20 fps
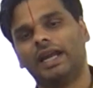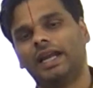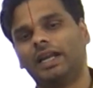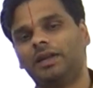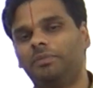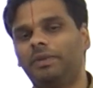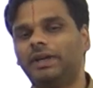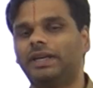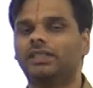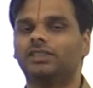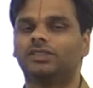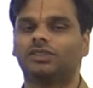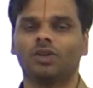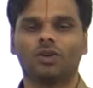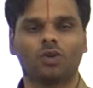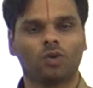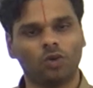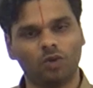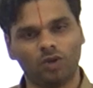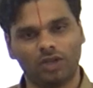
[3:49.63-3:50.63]
it begins to
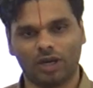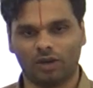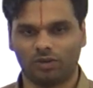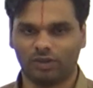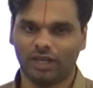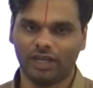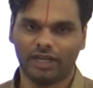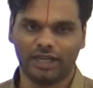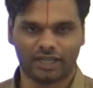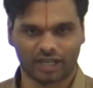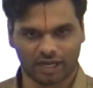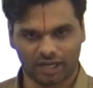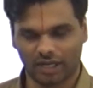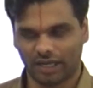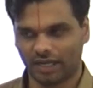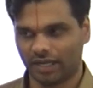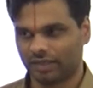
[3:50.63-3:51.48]
cool down a little.